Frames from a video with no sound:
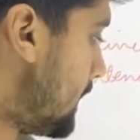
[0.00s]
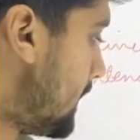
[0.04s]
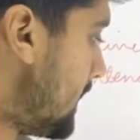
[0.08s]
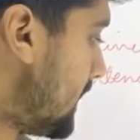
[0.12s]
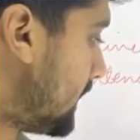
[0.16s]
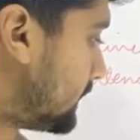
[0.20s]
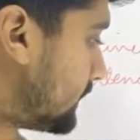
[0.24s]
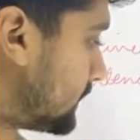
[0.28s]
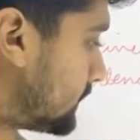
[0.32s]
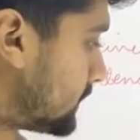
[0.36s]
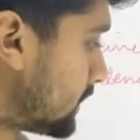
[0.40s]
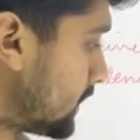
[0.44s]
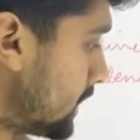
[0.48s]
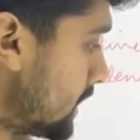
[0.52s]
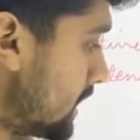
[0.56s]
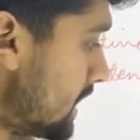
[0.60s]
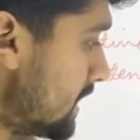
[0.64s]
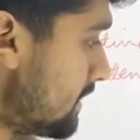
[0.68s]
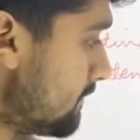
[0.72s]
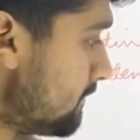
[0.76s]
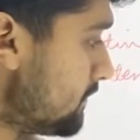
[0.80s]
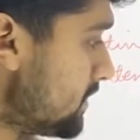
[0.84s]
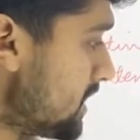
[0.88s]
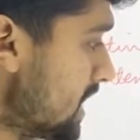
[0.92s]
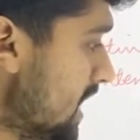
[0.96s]
Next,
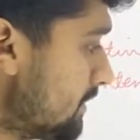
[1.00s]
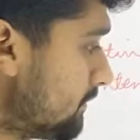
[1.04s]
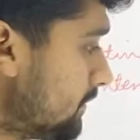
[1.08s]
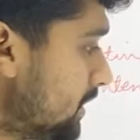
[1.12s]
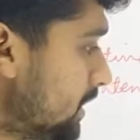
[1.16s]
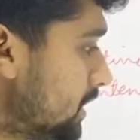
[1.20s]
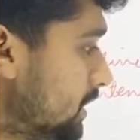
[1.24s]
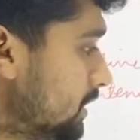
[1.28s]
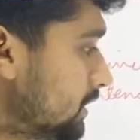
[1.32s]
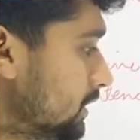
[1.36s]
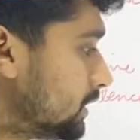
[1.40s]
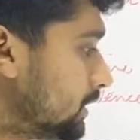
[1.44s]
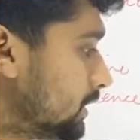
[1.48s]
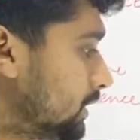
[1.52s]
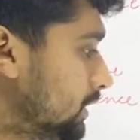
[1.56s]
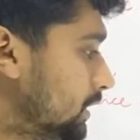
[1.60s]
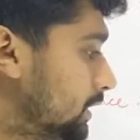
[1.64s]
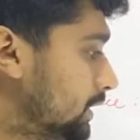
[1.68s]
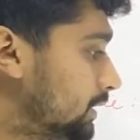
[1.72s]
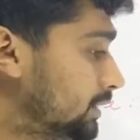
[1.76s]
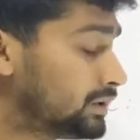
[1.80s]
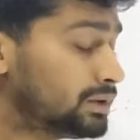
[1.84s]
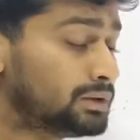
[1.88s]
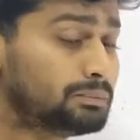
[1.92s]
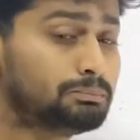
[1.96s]
if we have
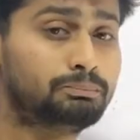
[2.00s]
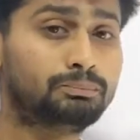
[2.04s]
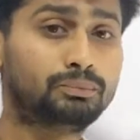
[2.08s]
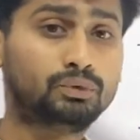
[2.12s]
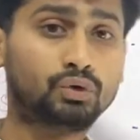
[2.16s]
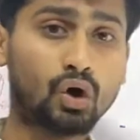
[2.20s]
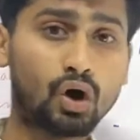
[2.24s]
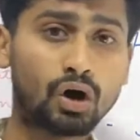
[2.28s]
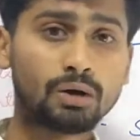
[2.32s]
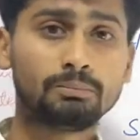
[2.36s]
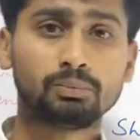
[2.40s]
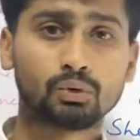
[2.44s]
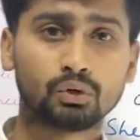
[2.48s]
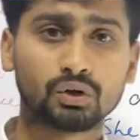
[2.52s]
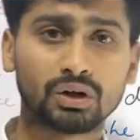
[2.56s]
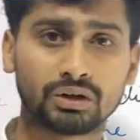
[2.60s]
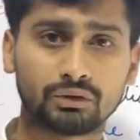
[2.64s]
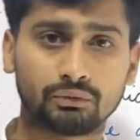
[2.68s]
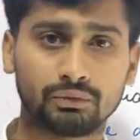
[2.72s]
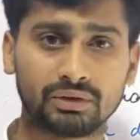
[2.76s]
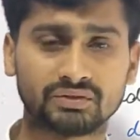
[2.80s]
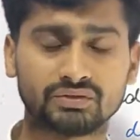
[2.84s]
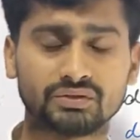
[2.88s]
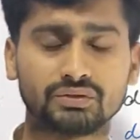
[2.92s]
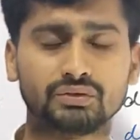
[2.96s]
a
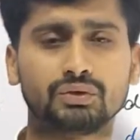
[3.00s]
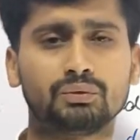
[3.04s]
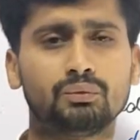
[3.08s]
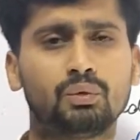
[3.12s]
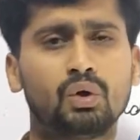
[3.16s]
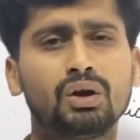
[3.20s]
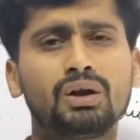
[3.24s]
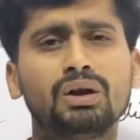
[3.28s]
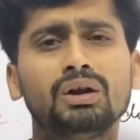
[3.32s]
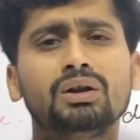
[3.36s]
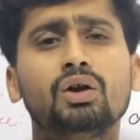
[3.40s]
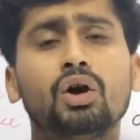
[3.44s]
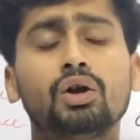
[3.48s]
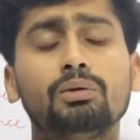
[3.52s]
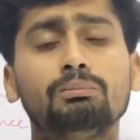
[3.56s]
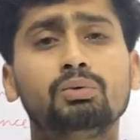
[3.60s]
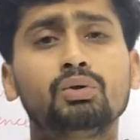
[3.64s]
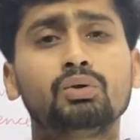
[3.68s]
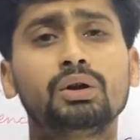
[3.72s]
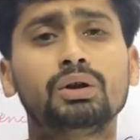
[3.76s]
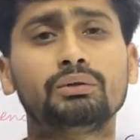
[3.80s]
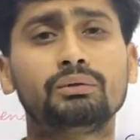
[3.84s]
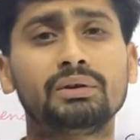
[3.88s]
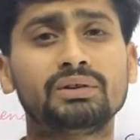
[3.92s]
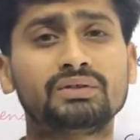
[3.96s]
non-polar question. So what are
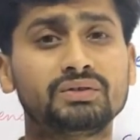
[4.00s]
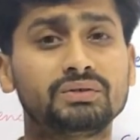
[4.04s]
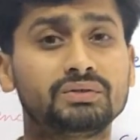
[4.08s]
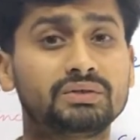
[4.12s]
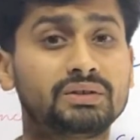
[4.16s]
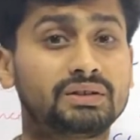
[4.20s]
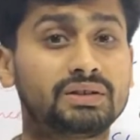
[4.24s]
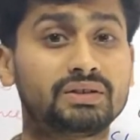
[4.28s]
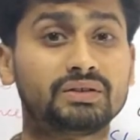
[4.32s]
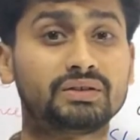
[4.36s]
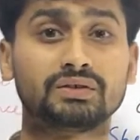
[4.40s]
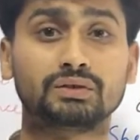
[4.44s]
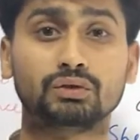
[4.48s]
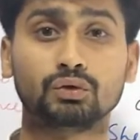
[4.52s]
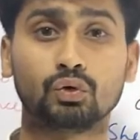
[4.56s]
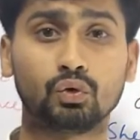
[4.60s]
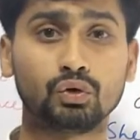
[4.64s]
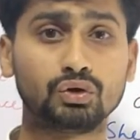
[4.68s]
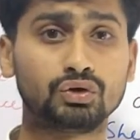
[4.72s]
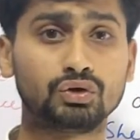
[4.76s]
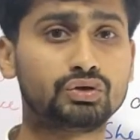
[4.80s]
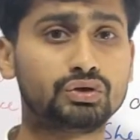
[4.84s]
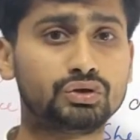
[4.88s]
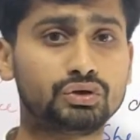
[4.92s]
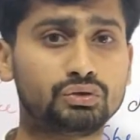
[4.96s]
non-polar questions? It is
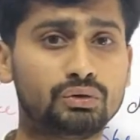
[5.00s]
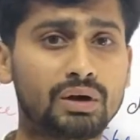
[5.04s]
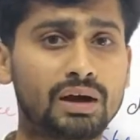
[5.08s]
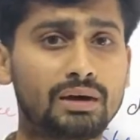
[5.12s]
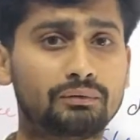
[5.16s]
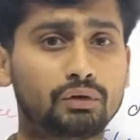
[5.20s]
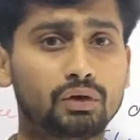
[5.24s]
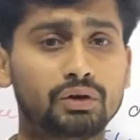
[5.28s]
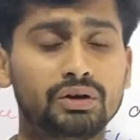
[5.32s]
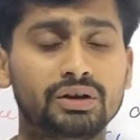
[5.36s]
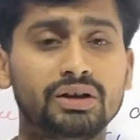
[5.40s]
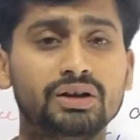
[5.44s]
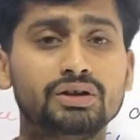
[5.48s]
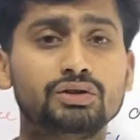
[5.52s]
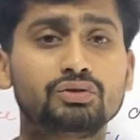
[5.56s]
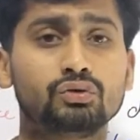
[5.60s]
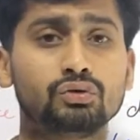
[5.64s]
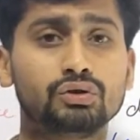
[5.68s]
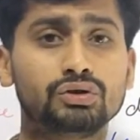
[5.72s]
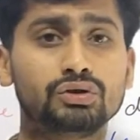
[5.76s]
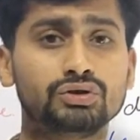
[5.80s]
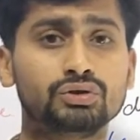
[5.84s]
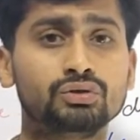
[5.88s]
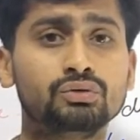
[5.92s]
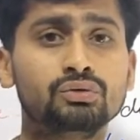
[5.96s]
known to you. I have already
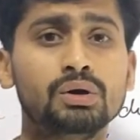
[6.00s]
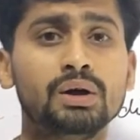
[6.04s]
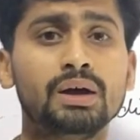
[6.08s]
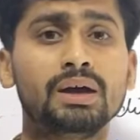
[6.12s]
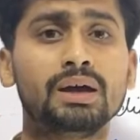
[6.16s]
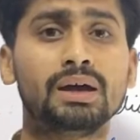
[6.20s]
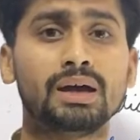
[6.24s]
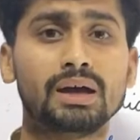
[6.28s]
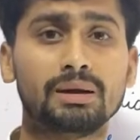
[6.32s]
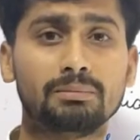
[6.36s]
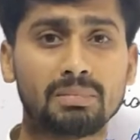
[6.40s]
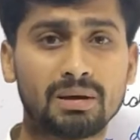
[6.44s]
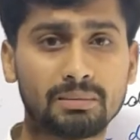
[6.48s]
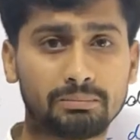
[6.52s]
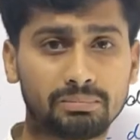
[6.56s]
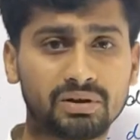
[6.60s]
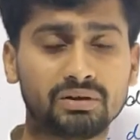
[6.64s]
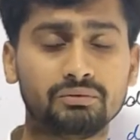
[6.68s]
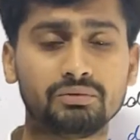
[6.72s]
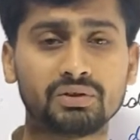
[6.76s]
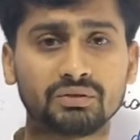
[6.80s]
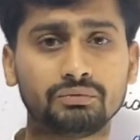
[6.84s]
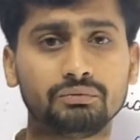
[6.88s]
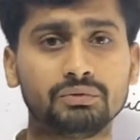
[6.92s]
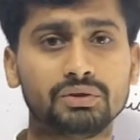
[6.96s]
told you in my
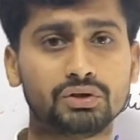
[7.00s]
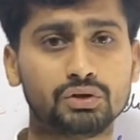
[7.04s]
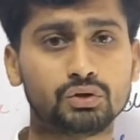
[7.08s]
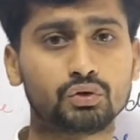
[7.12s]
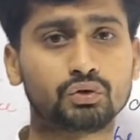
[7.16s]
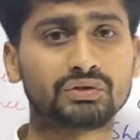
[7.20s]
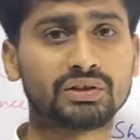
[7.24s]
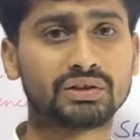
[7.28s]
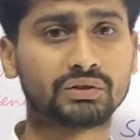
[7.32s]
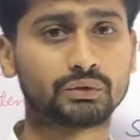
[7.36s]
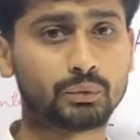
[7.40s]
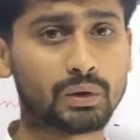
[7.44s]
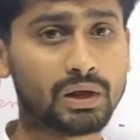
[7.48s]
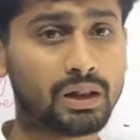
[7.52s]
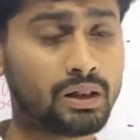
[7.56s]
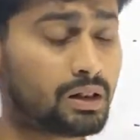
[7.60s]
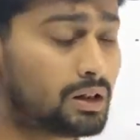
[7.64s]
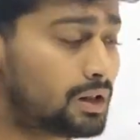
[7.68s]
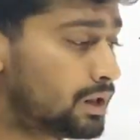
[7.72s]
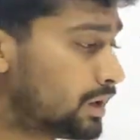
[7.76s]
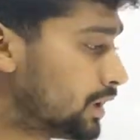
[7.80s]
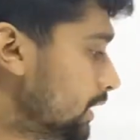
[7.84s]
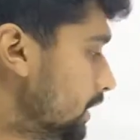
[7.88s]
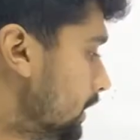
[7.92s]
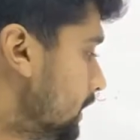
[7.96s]
previous videos as
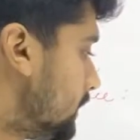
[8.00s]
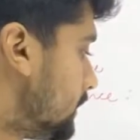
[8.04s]
well.